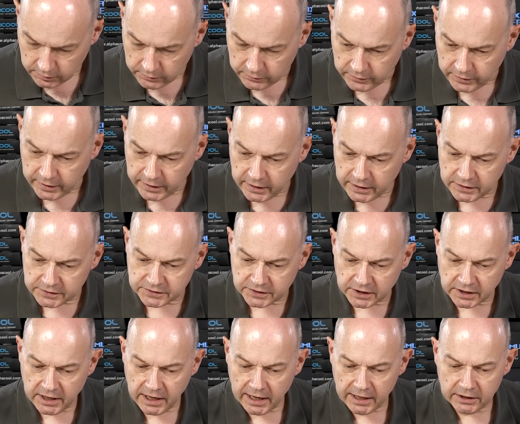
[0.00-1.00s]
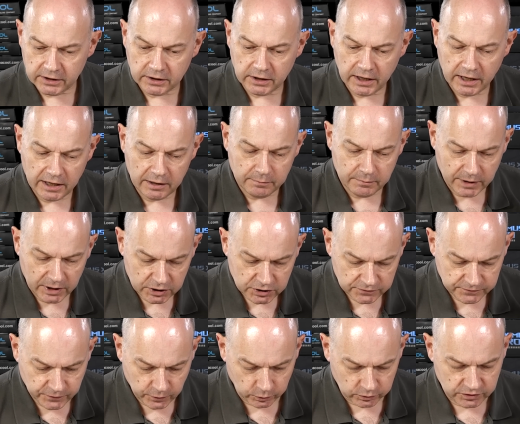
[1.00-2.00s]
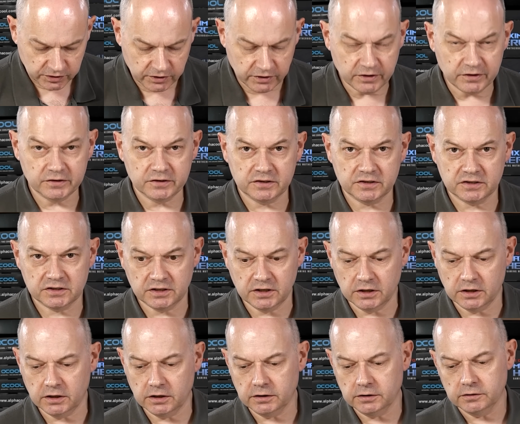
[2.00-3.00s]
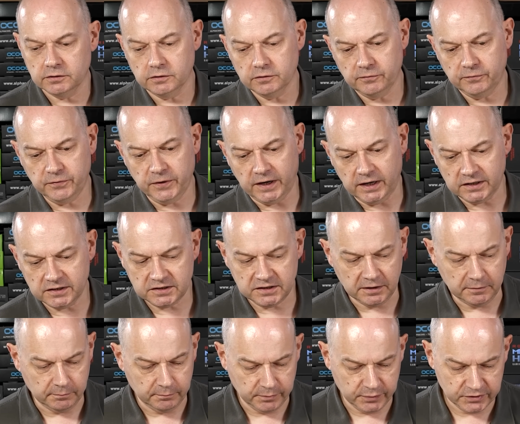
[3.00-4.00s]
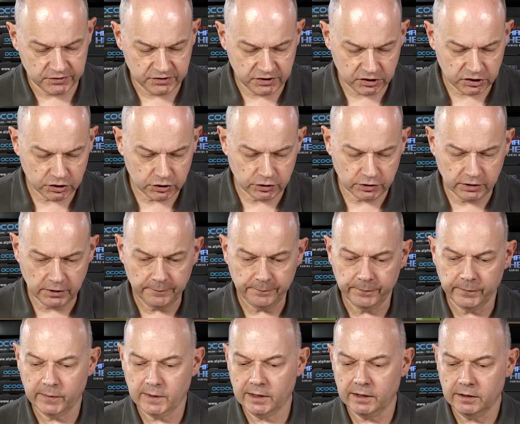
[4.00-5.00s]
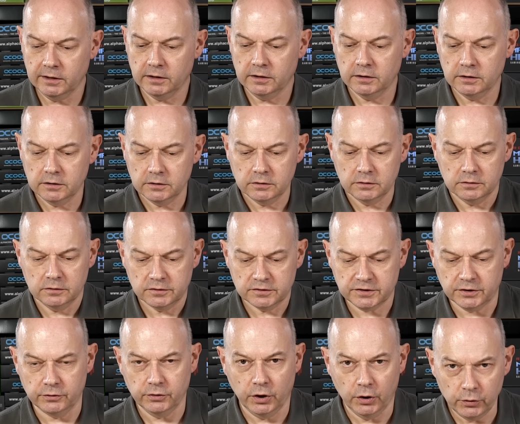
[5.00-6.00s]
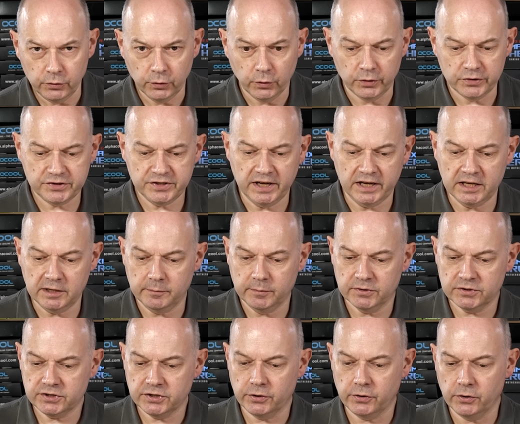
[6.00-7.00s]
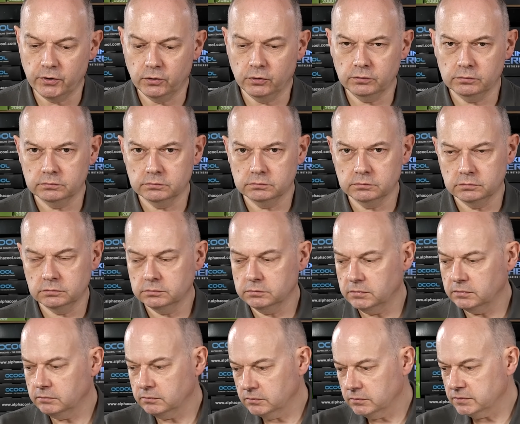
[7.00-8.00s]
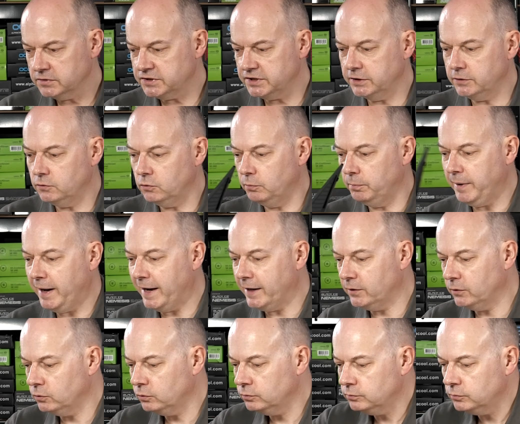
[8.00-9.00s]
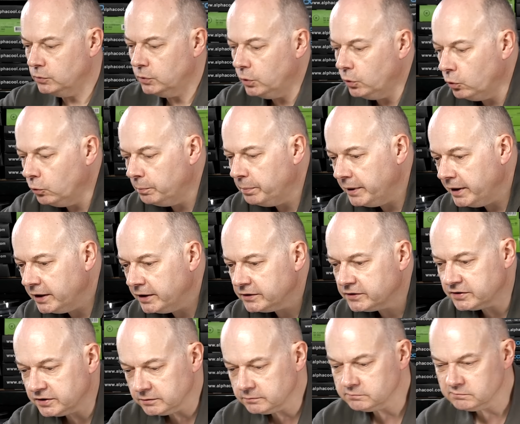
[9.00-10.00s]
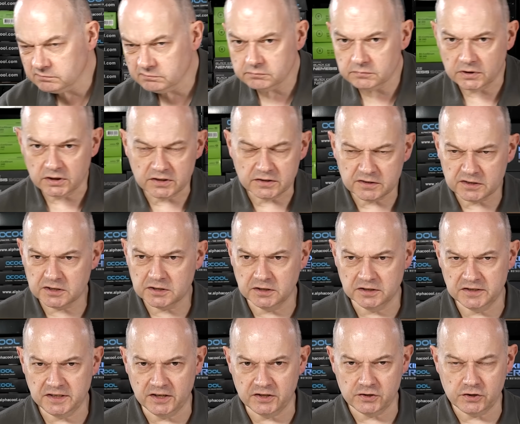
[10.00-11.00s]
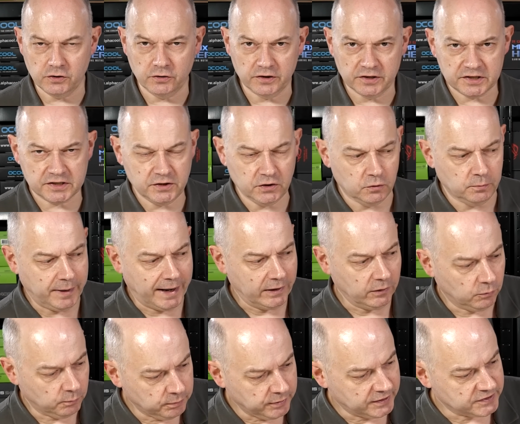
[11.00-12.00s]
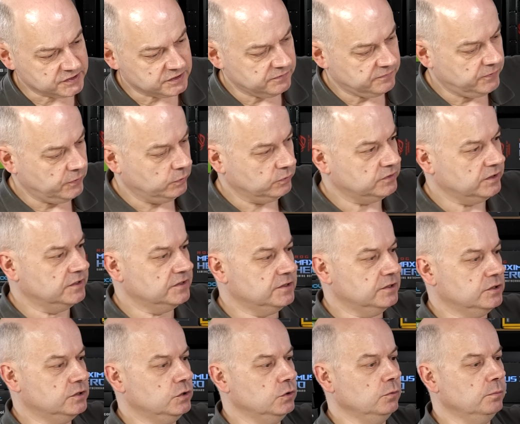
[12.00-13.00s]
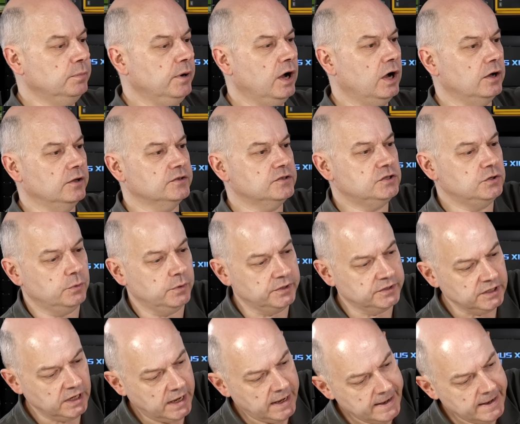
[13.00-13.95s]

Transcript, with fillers: There's again a mesh filter that's fixed in position, so no noise deadening material. Single panel, albeit it's essentially got the steel panel plus the filter, so two parts to it.